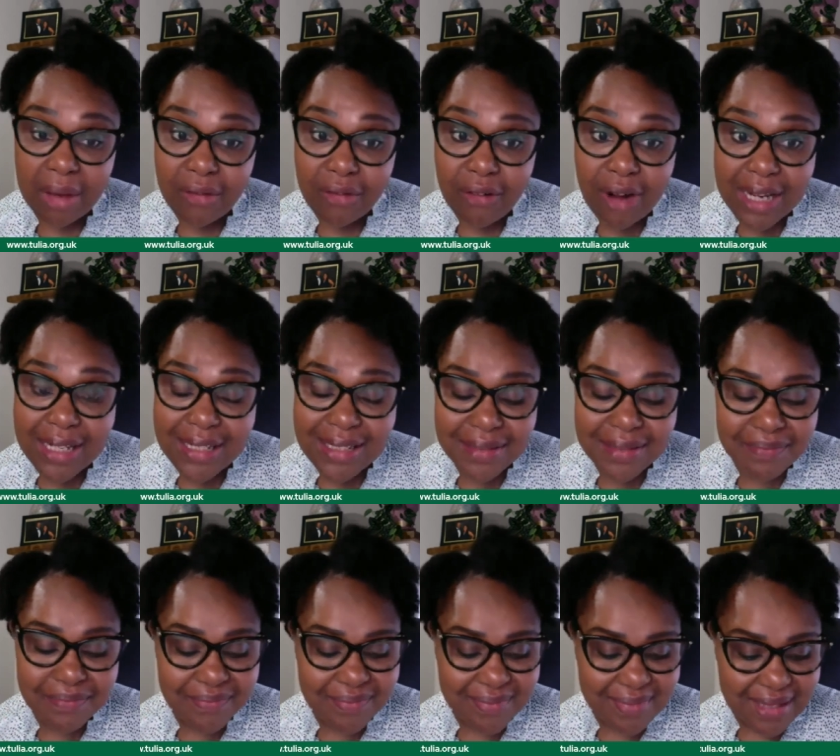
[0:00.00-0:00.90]
Right?
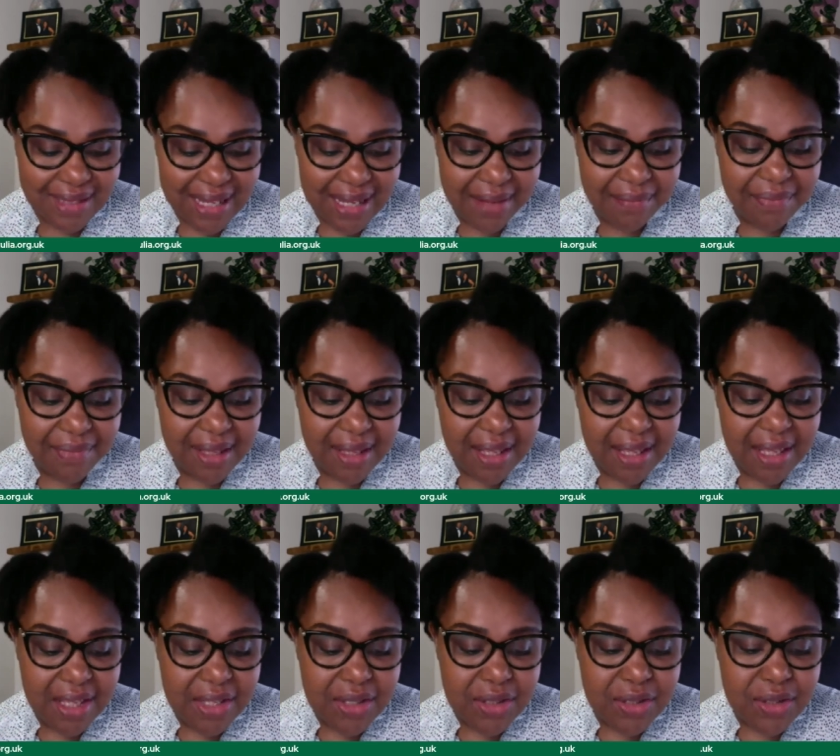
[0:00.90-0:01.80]
Yeah.
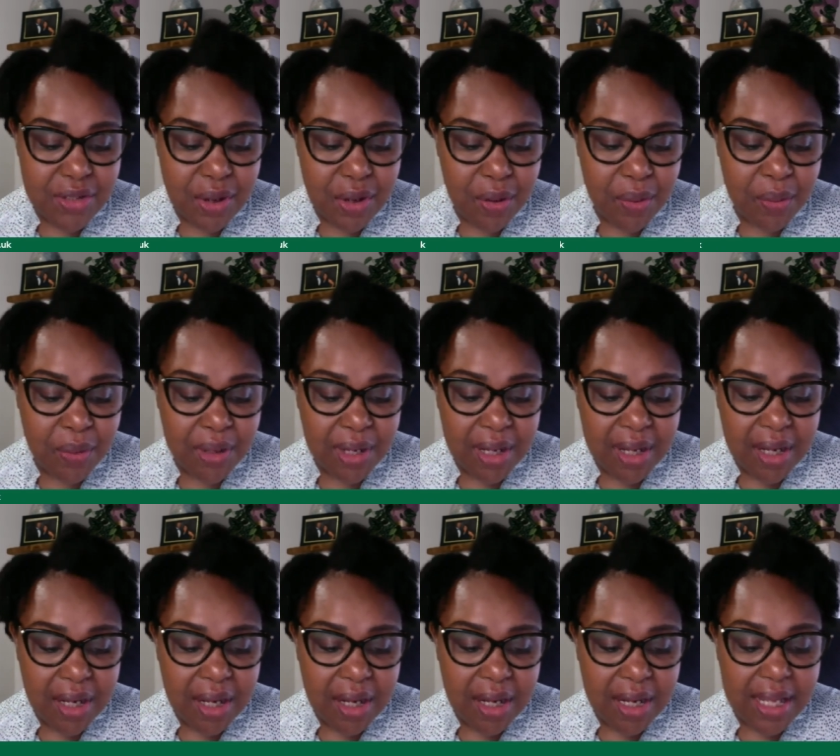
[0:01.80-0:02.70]
So
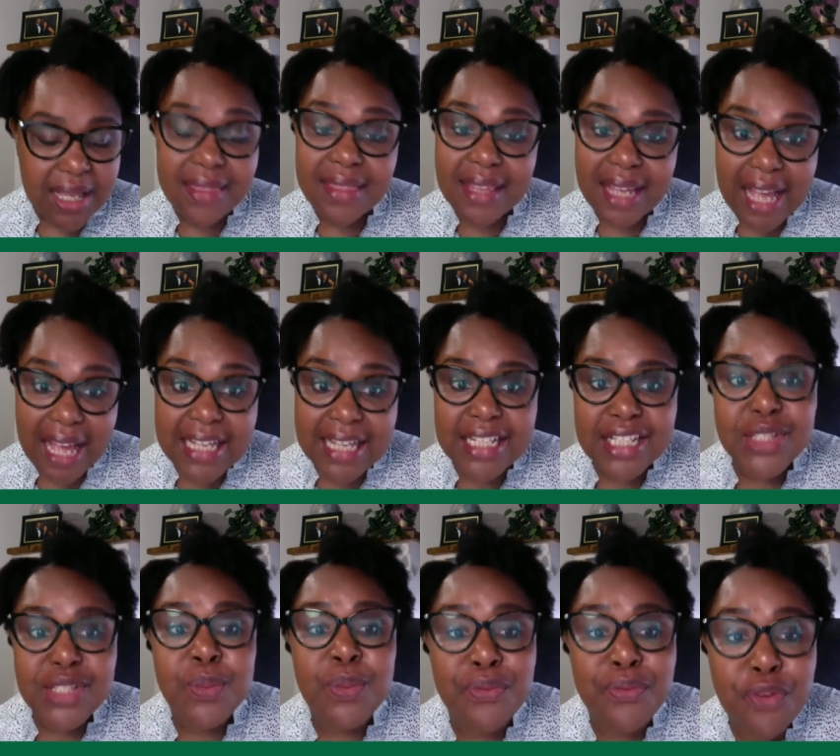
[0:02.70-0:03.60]
in the
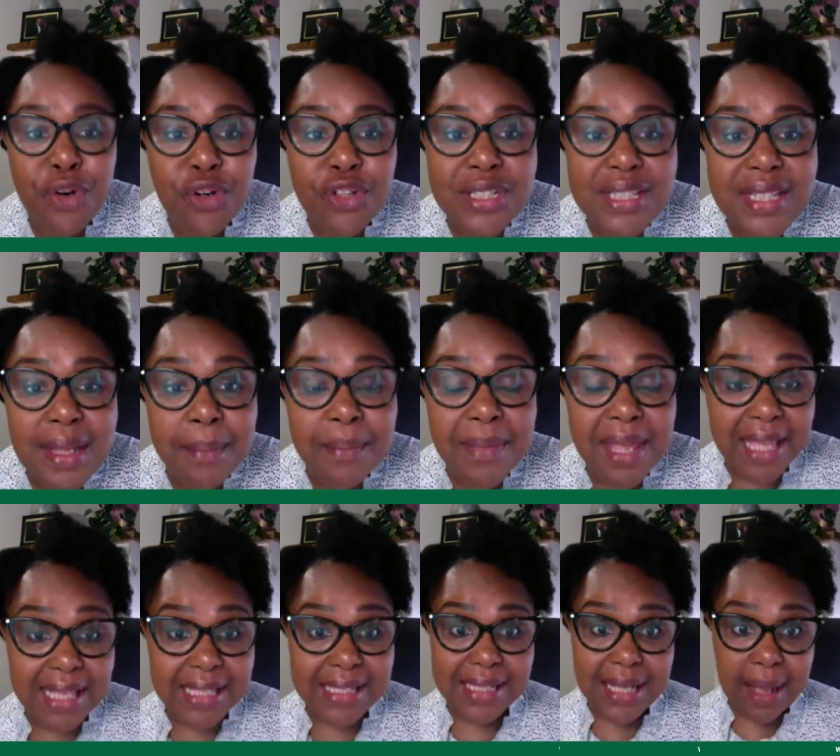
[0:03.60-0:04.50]
guidance, we've got some
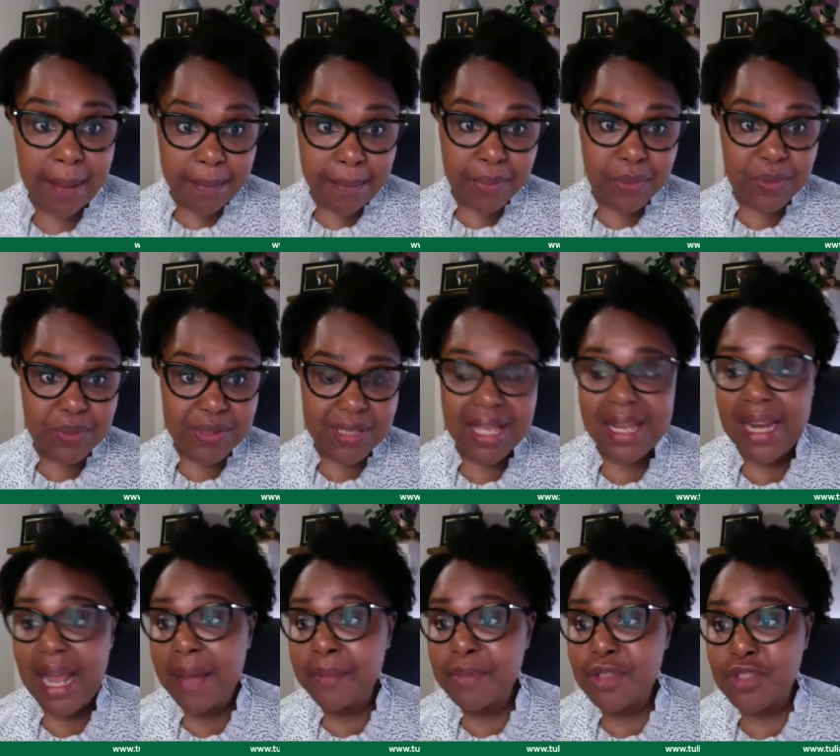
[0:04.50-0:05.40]
examples,
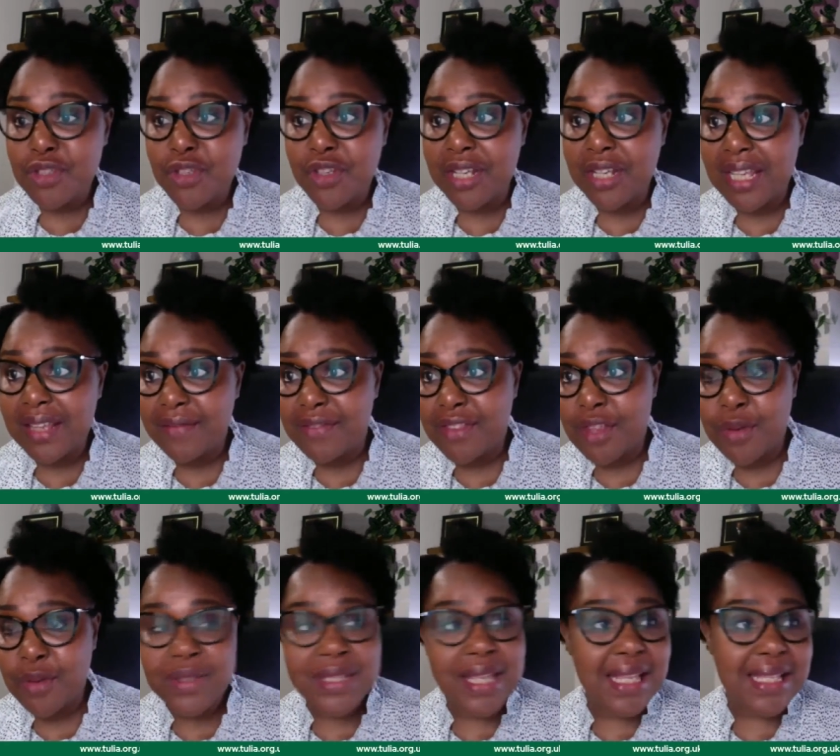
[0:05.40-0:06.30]
and I'm just going to give
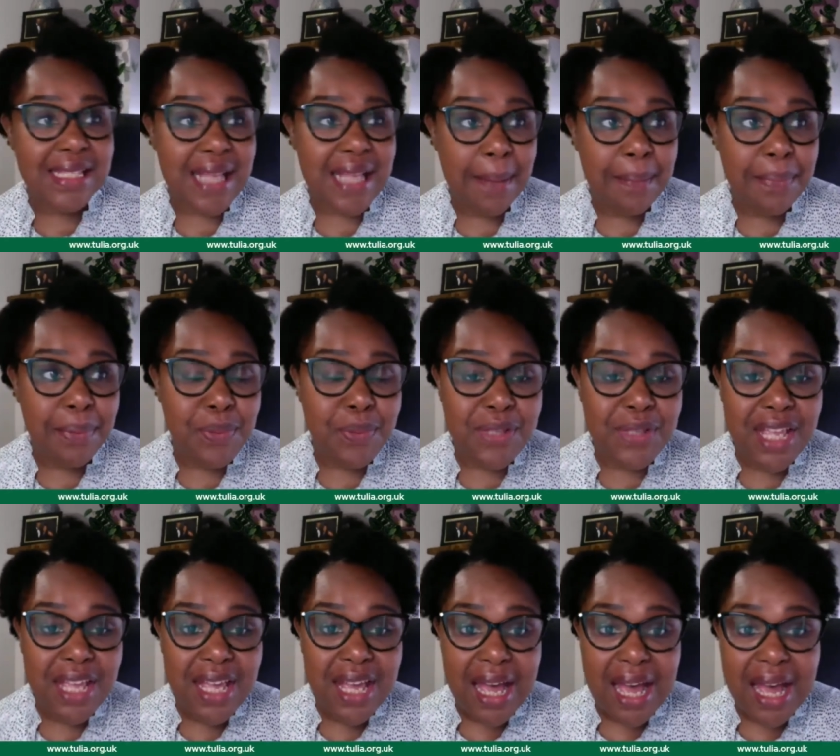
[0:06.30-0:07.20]
those examples
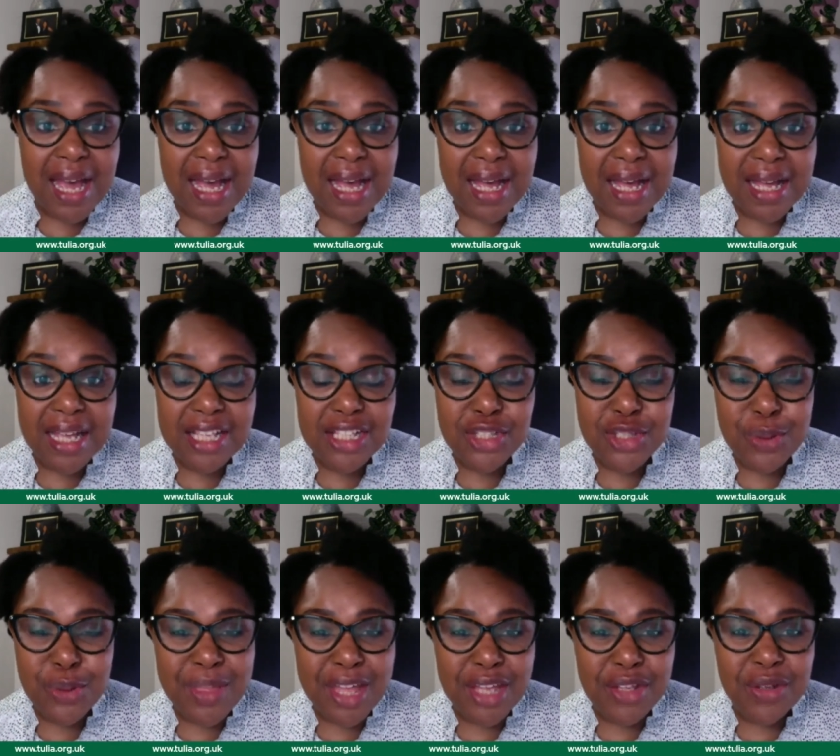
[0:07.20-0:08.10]

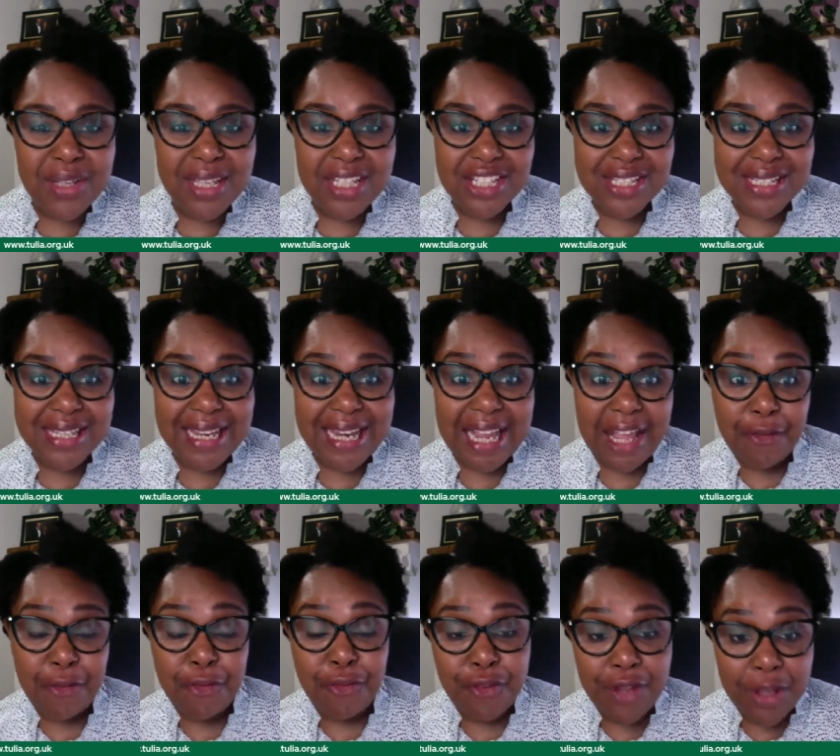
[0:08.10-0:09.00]
so that you can just get a
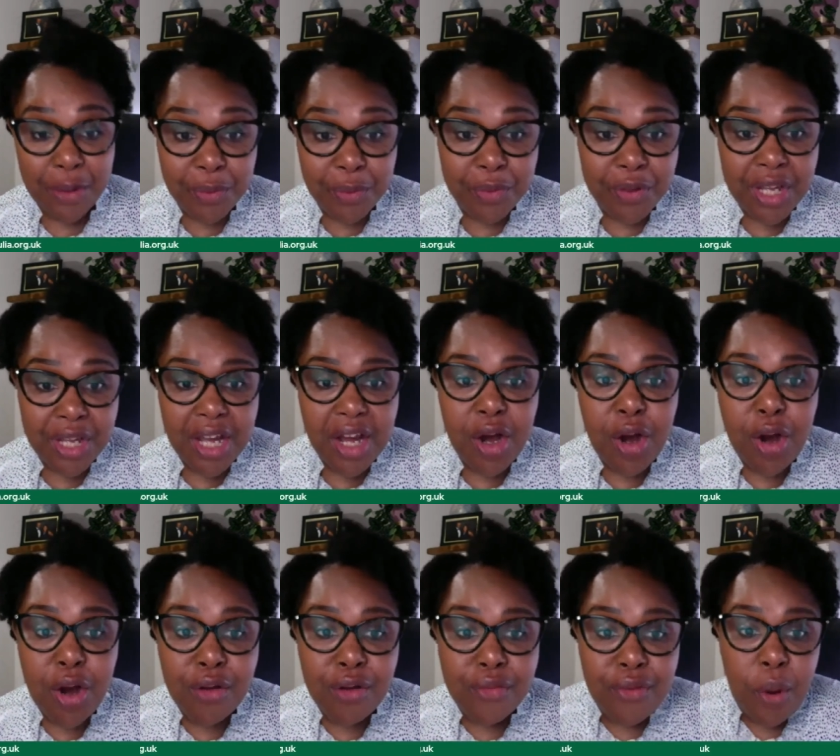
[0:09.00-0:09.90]
feel
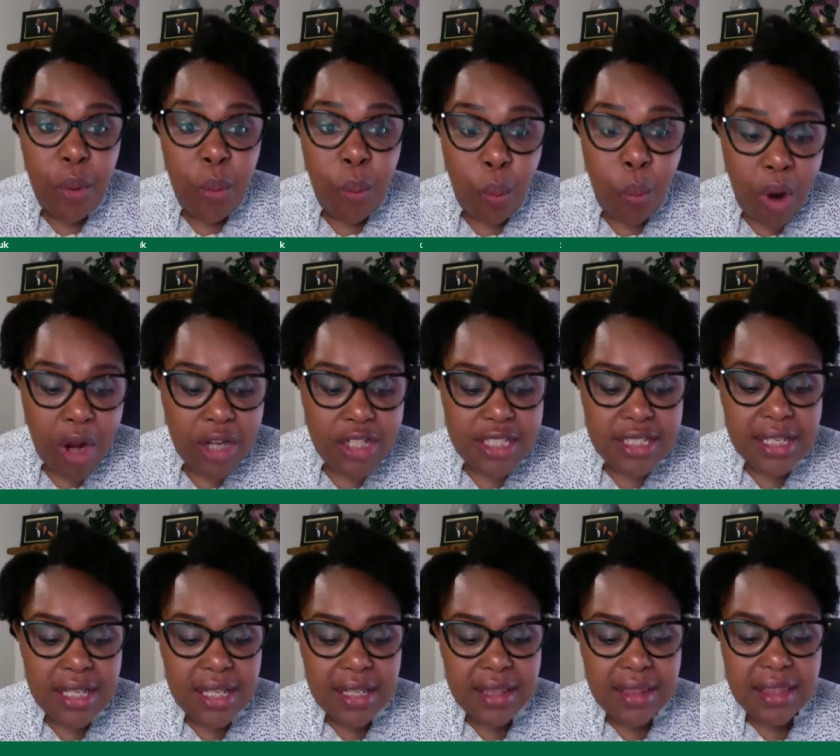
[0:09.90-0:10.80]
of what
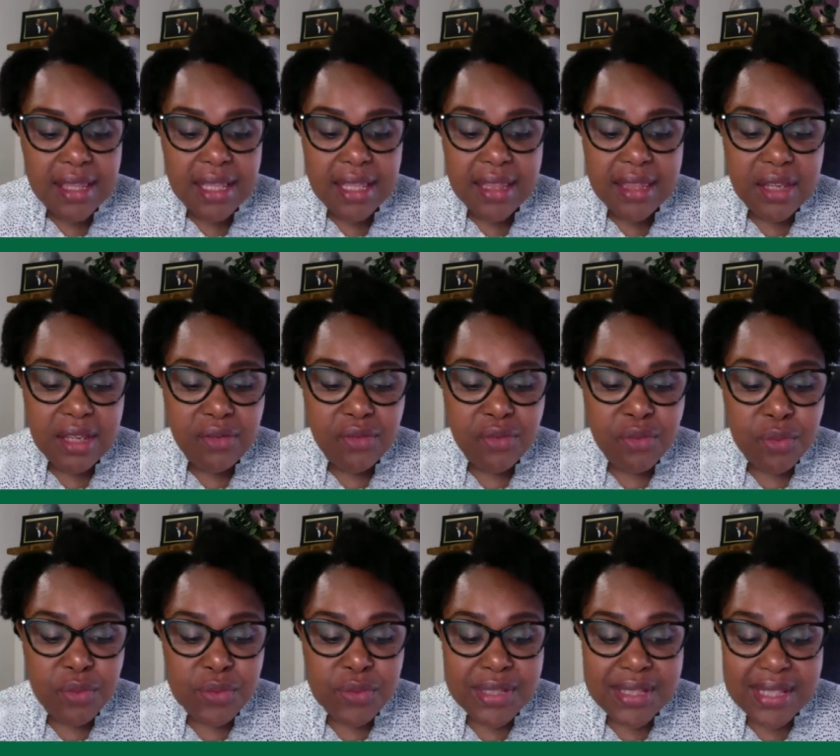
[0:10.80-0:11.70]
the
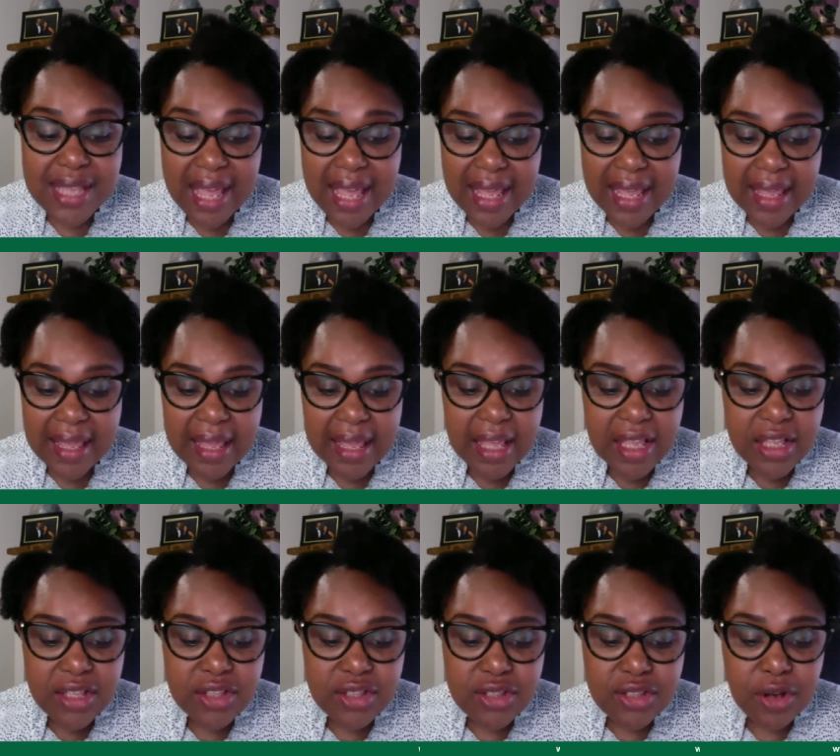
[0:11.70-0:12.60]
rules say.
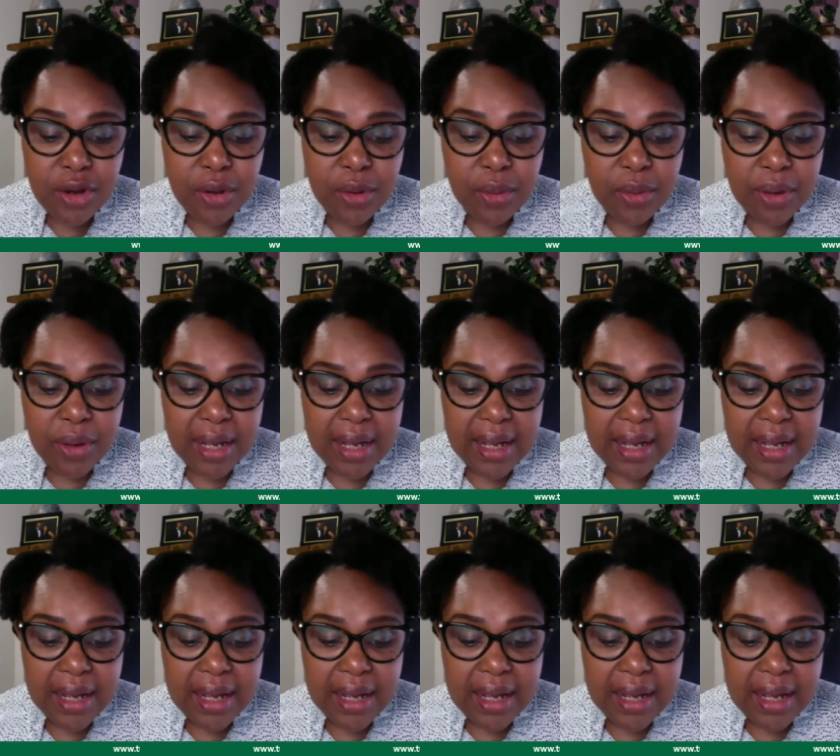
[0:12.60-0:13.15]
So